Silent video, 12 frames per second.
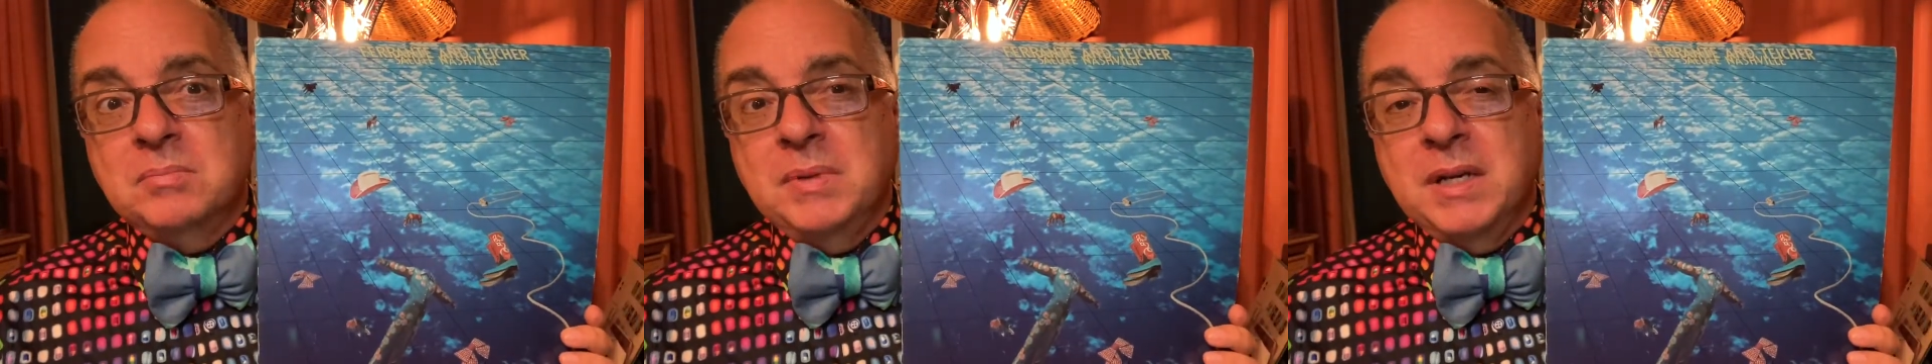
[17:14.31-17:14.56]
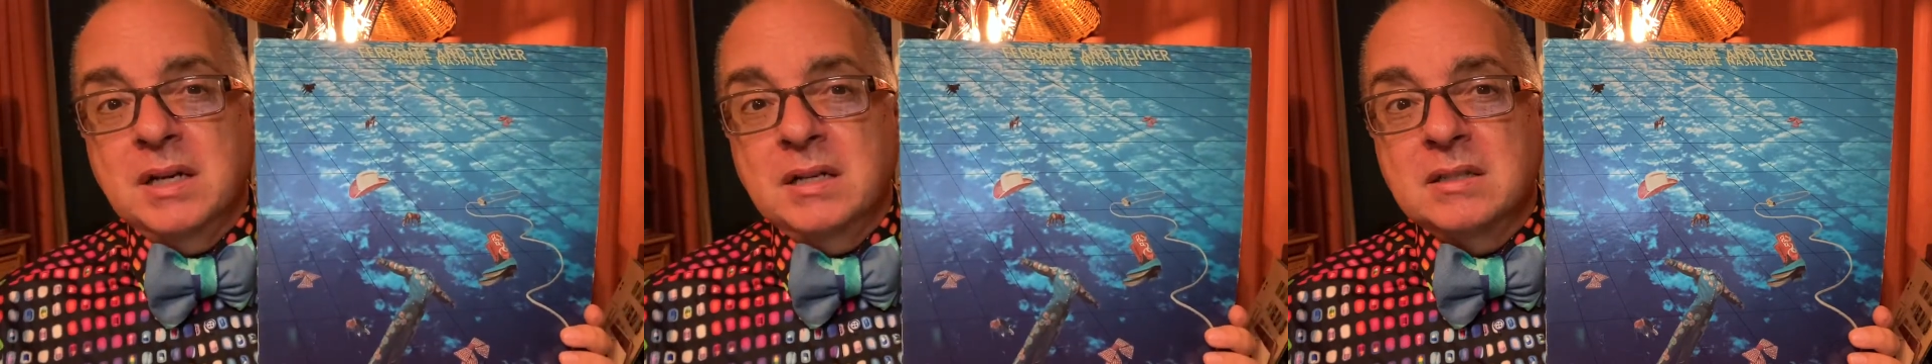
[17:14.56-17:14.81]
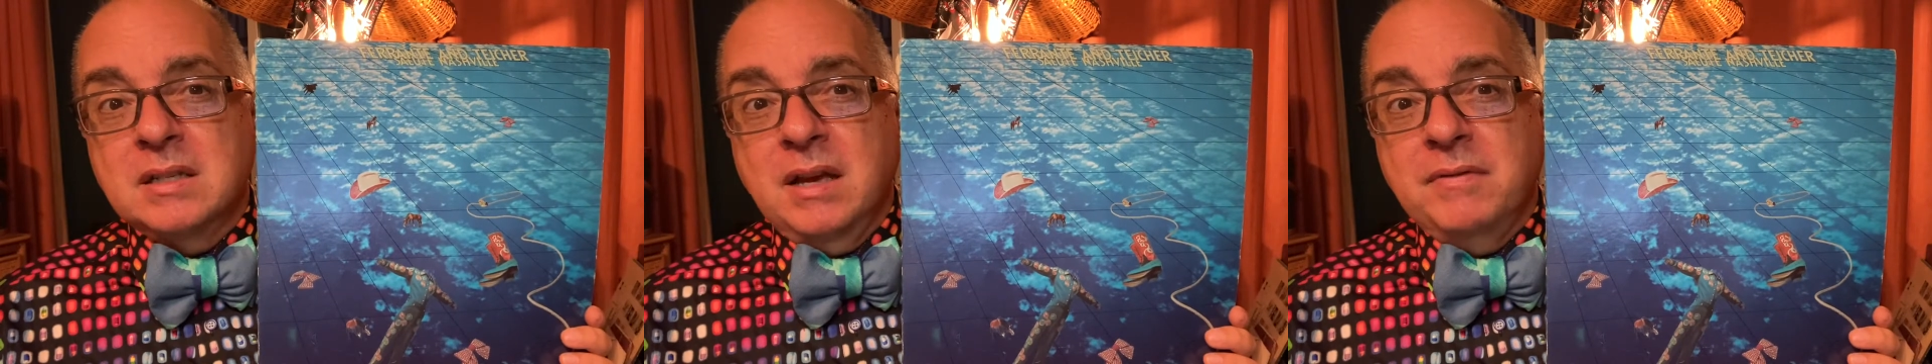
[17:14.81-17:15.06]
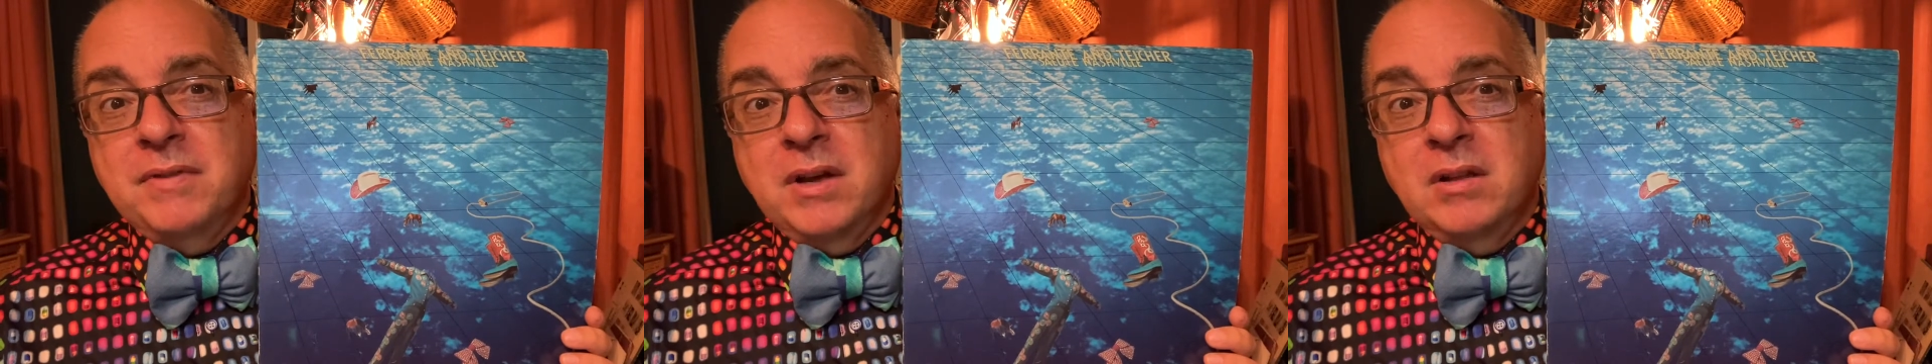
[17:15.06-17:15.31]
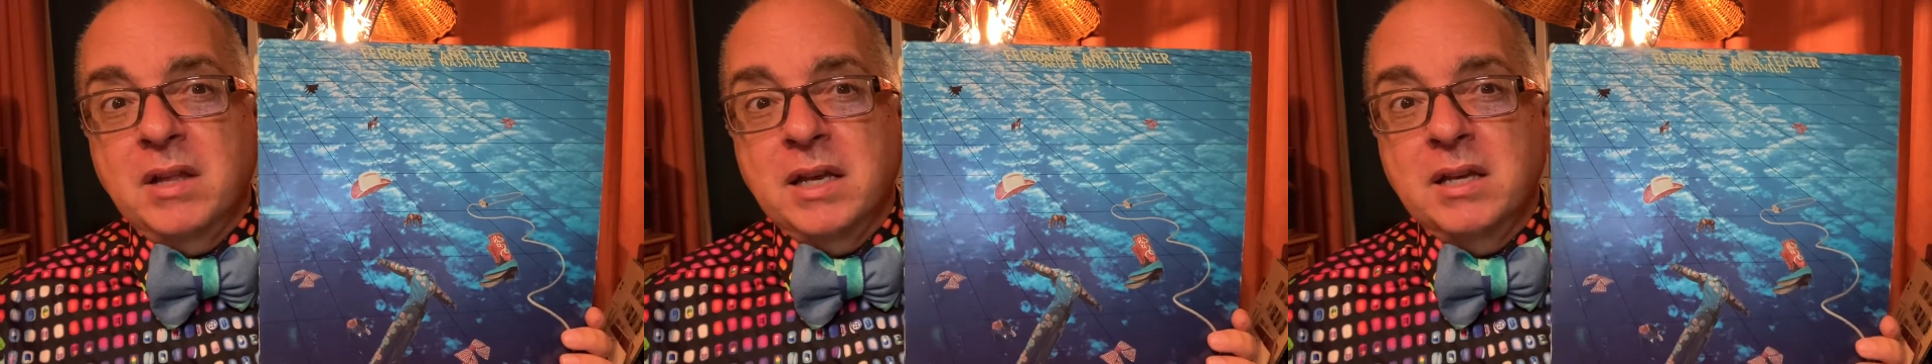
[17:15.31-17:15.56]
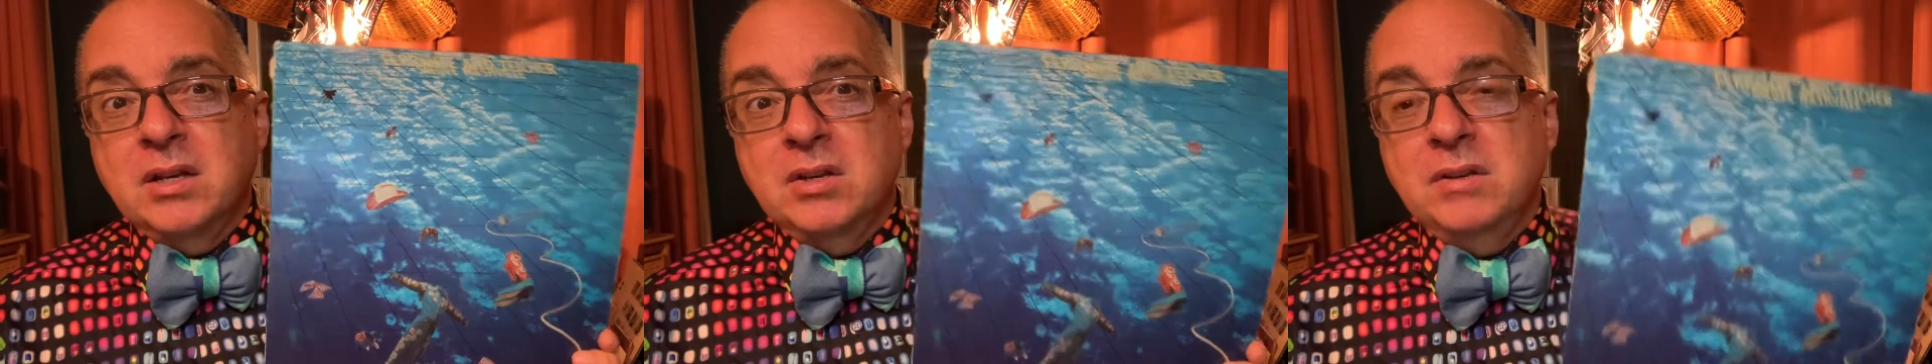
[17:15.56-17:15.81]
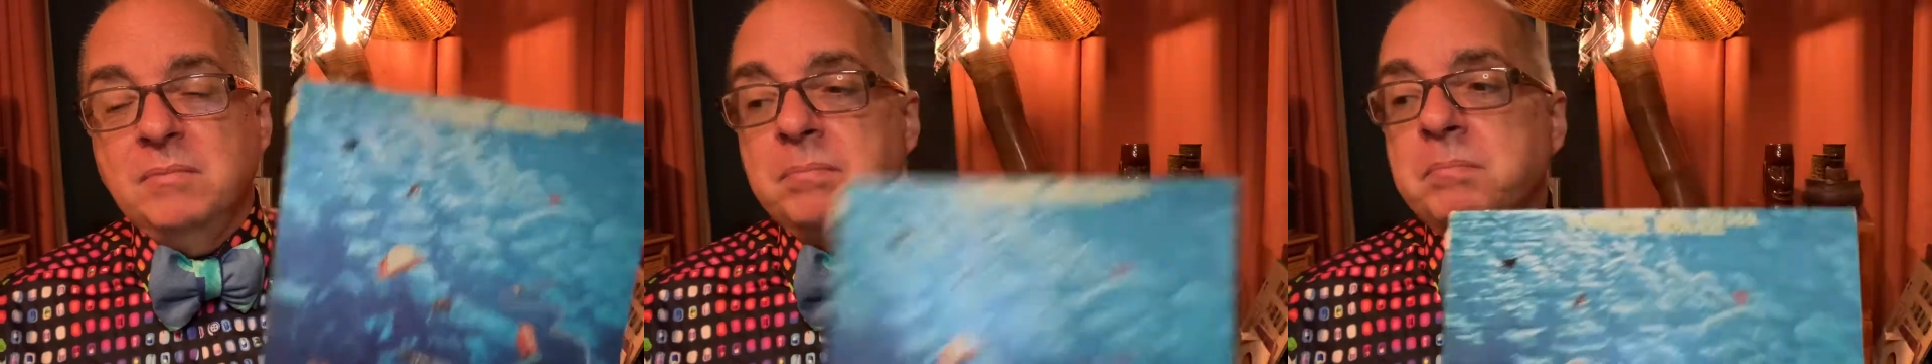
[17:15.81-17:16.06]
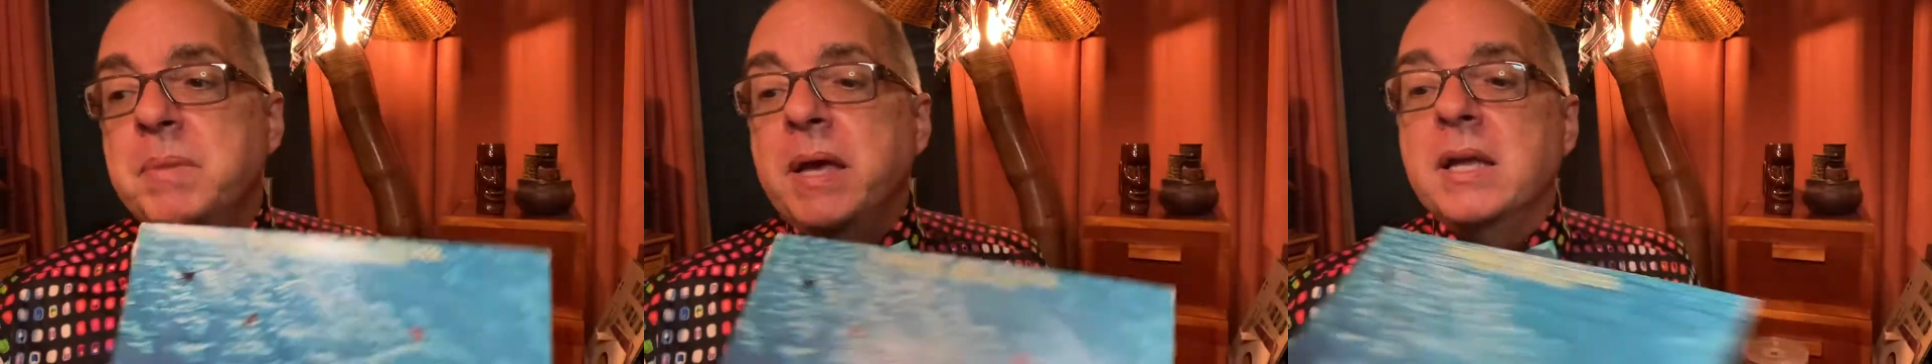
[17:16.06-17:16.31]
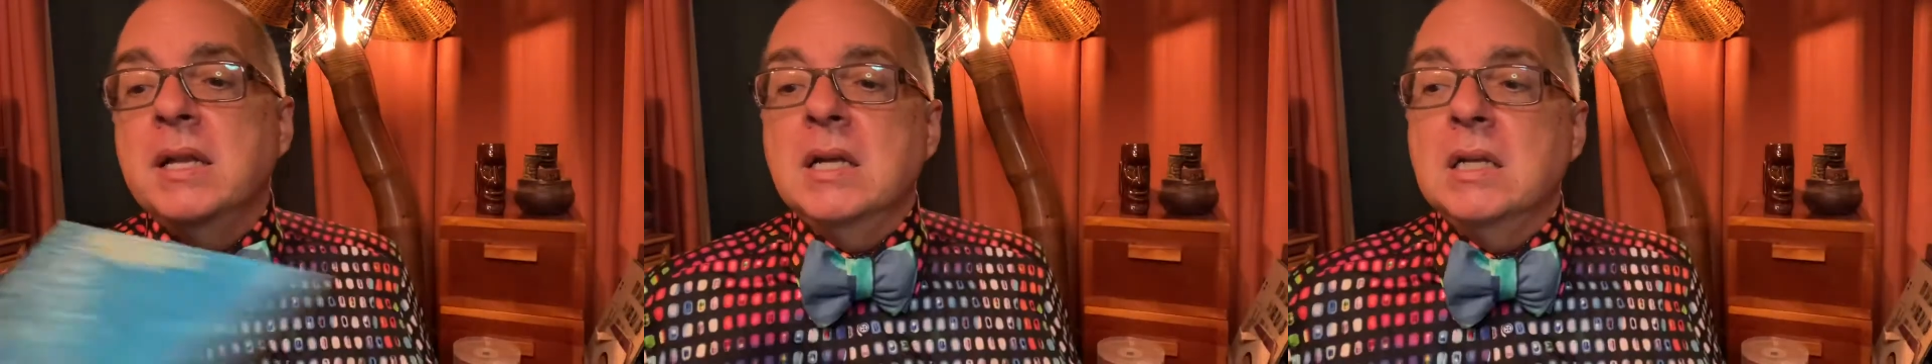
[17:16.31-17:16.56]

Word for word: because I felt like it could have been